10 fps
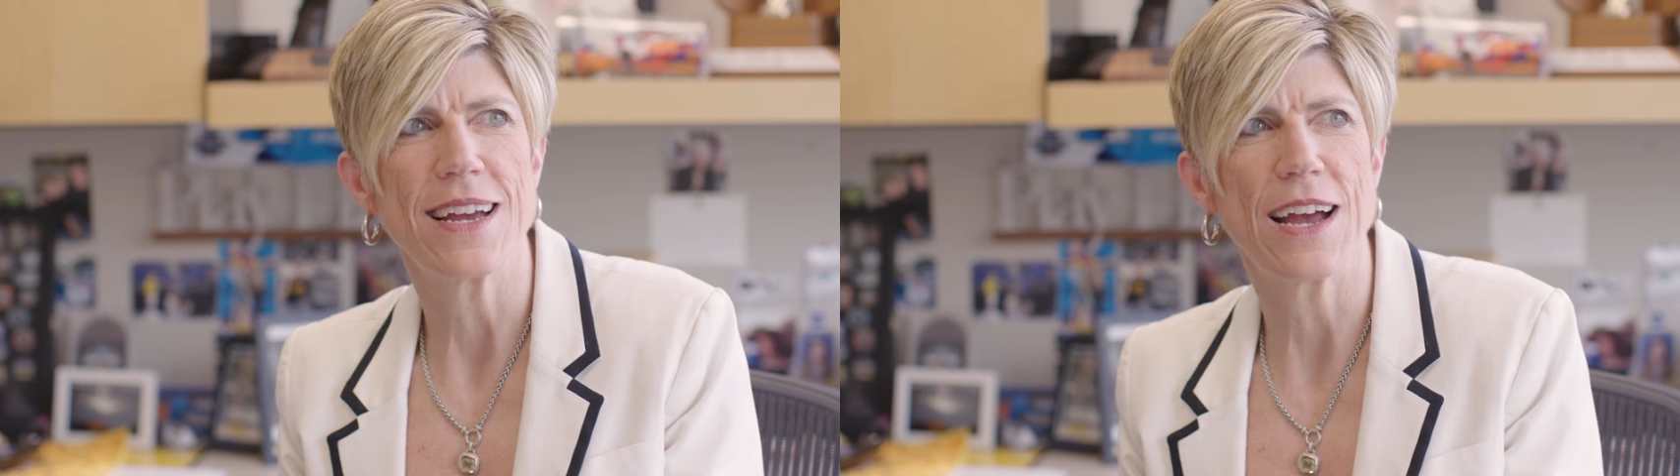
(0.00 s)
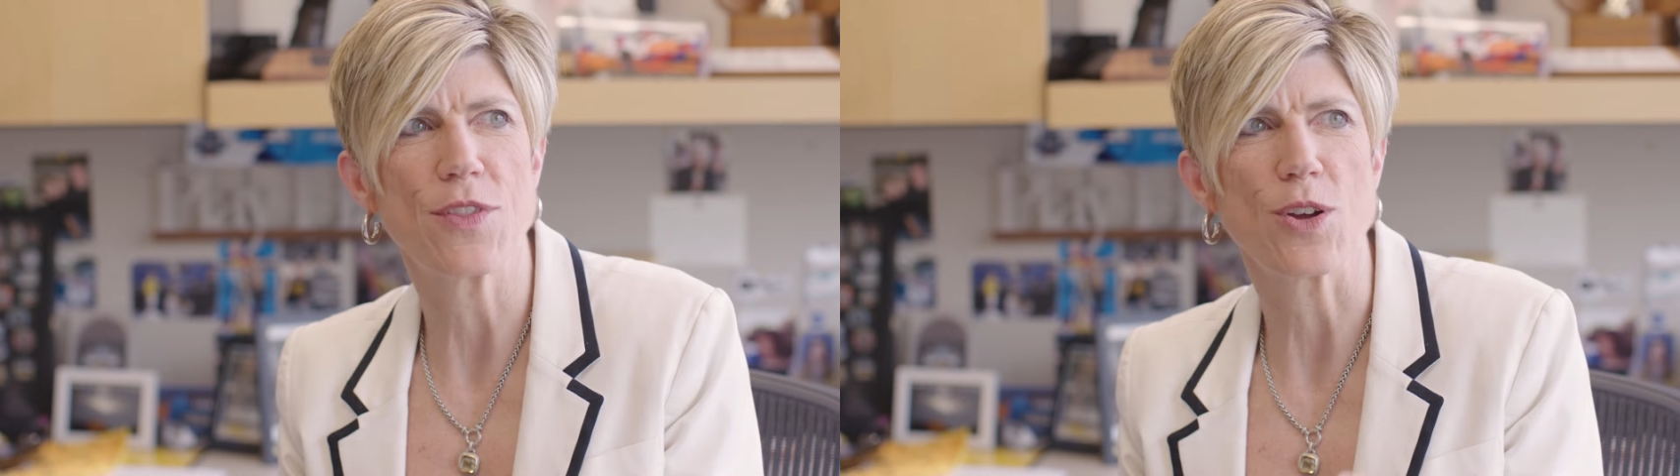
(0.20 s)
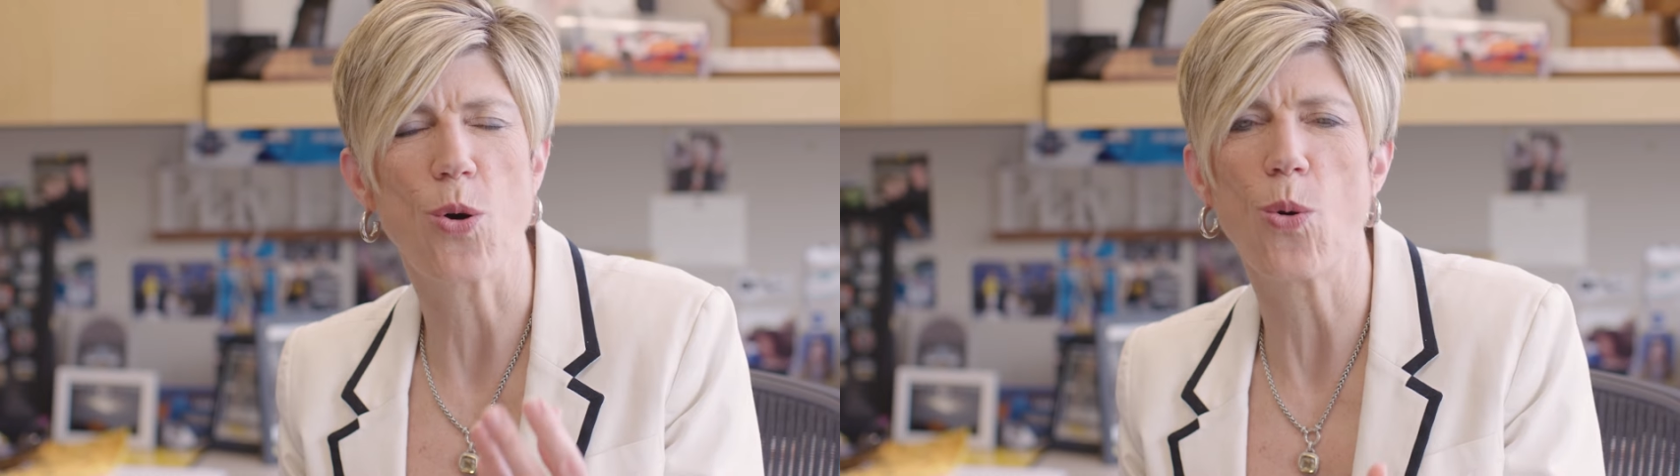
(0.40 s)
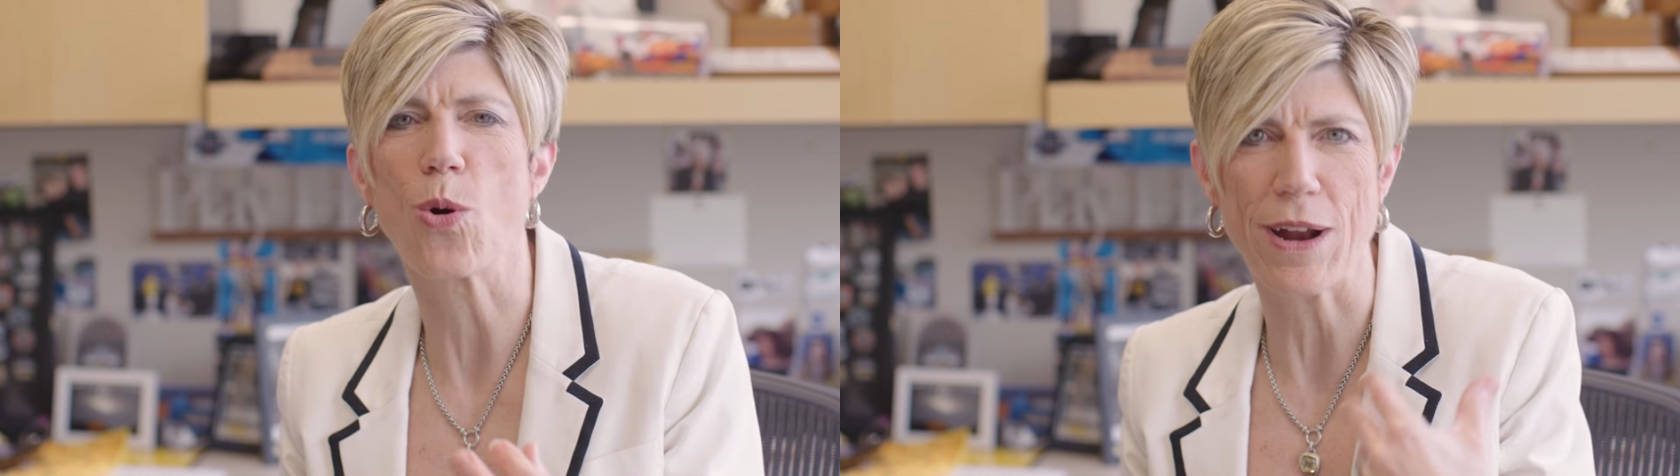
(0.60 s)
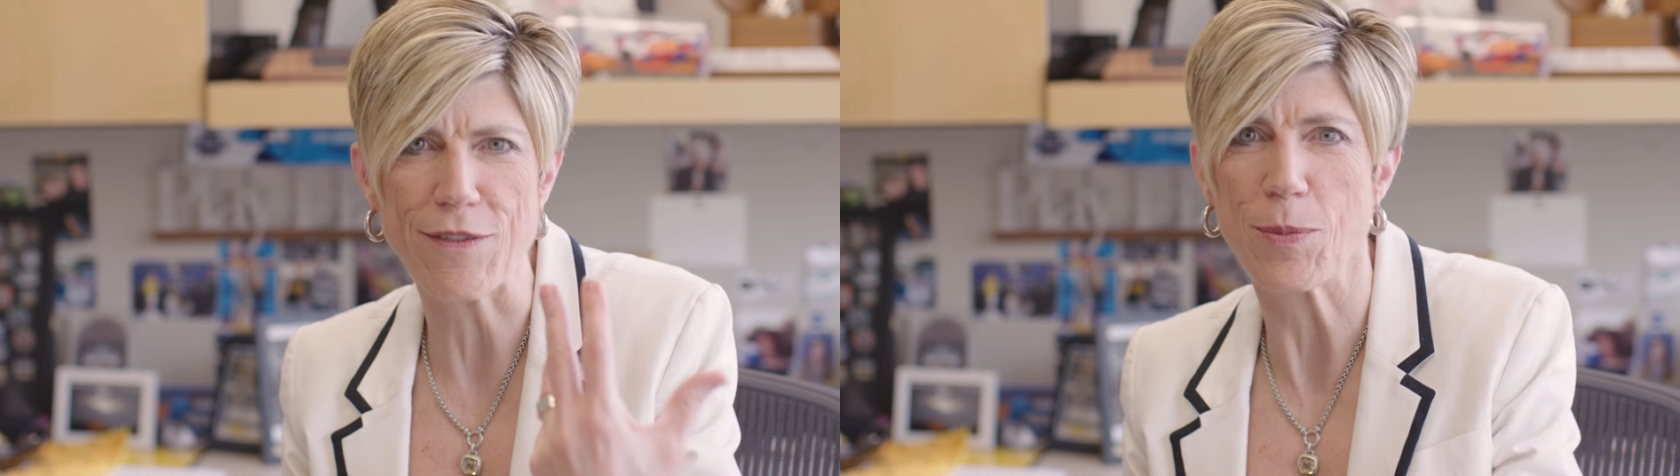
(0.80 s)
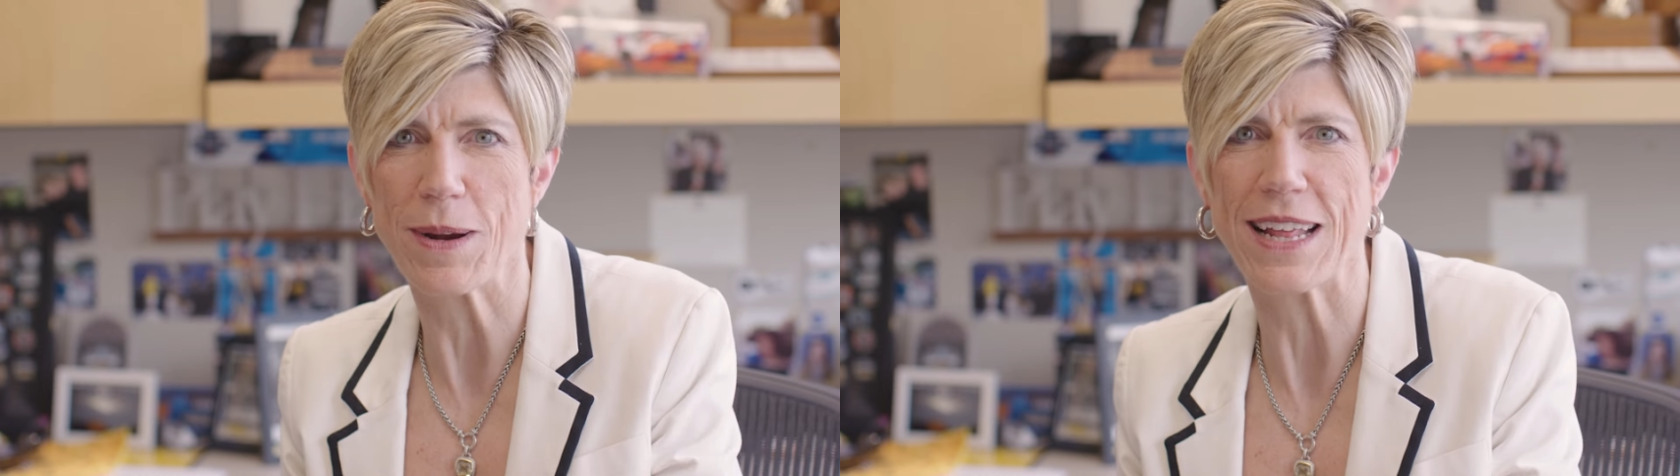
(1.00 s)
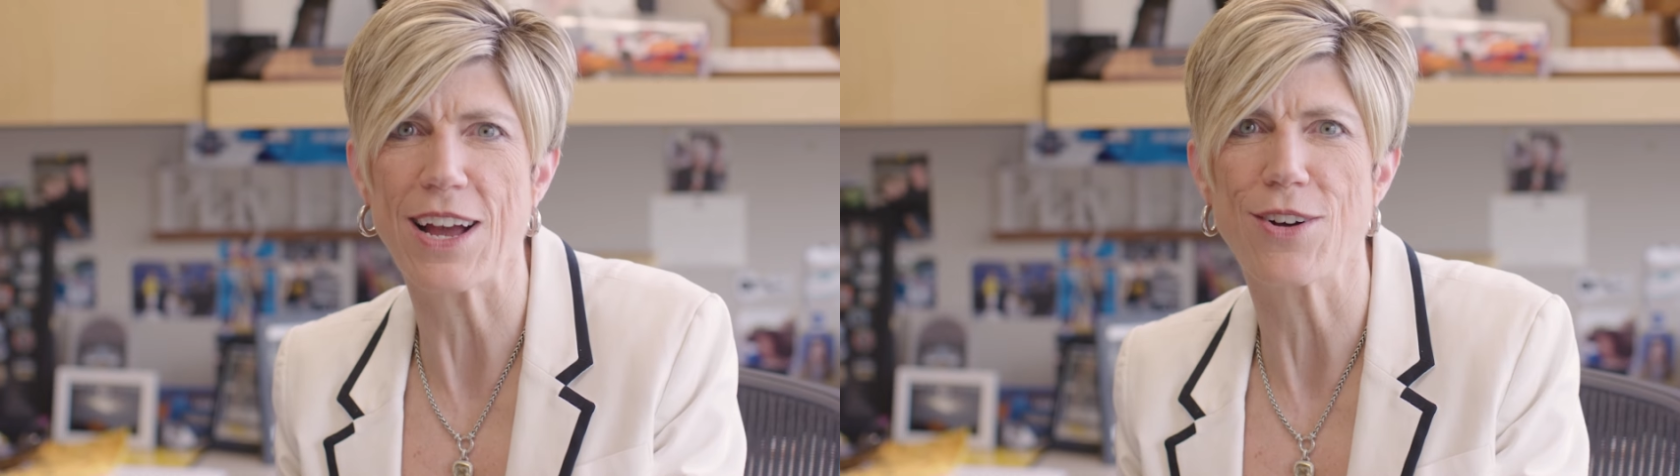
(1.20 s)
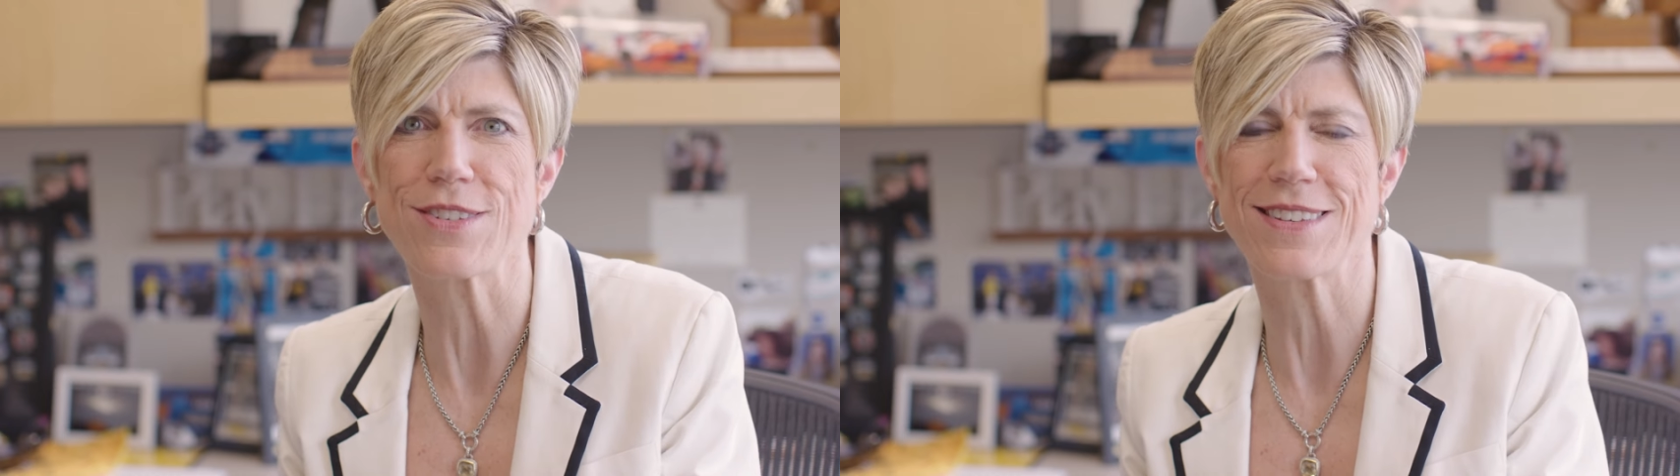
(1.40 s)
at the core
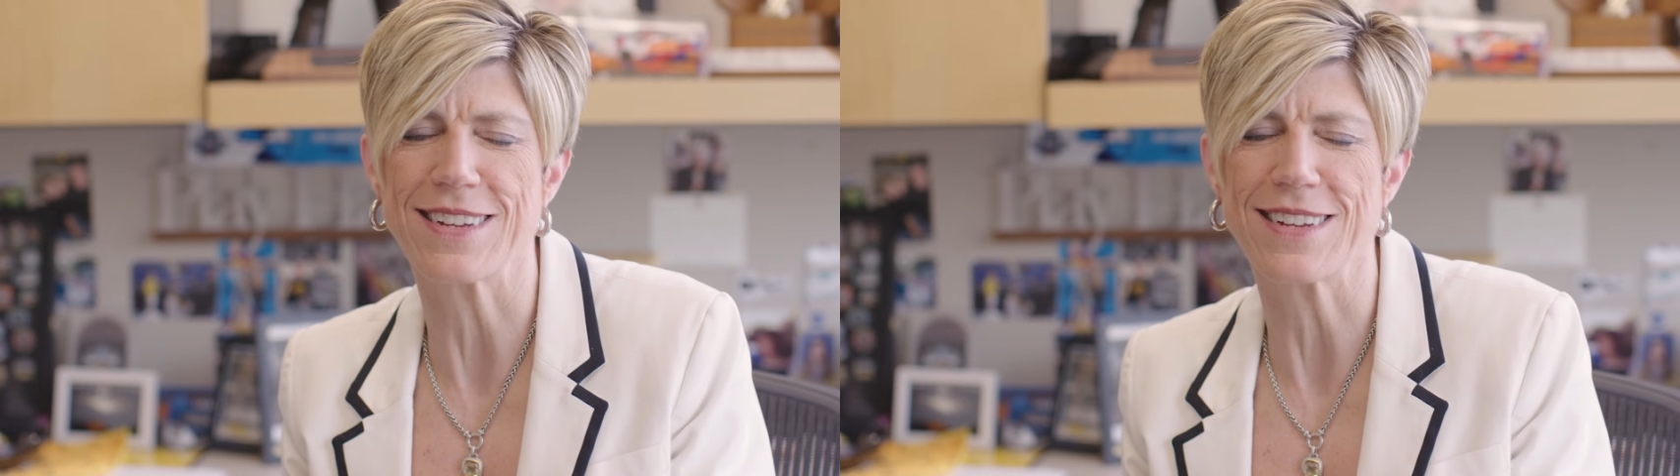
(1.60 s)
everybody else.